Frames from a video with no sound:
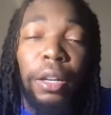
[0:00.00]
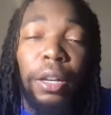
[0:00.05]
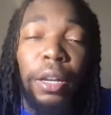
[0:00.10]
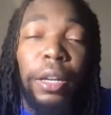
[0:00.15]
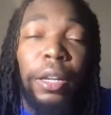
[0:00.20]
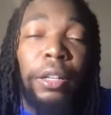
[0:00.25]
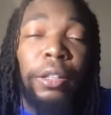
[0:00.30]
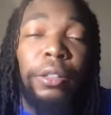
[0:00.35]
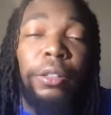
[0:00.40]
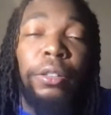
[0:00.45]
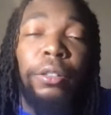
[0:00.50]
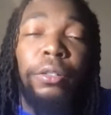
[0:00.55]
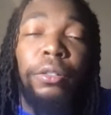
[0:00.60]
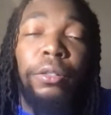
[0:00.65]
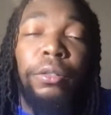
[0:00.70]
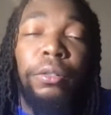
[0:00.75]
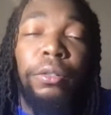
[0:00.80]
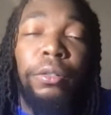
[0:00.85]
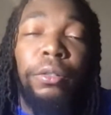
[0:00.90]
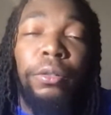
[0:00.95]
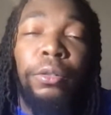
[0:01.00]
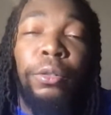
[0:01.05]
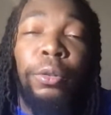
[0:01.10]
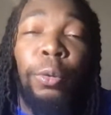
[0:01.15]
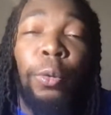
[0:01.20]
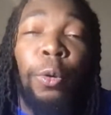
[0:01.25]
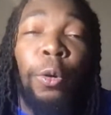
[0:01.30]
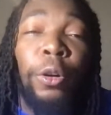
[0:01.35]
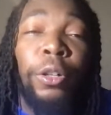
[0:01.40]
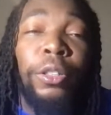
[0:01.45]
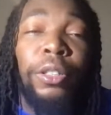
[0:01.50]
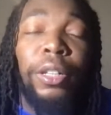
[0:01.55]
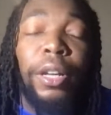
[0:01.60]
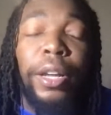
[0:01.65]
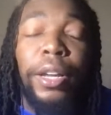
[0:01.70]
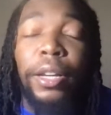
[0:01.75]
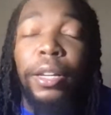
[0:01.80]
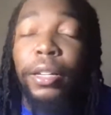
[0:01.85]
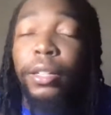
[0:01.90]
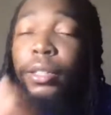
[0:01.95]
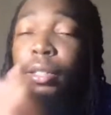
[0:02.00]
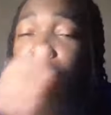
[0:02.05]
and towards late in the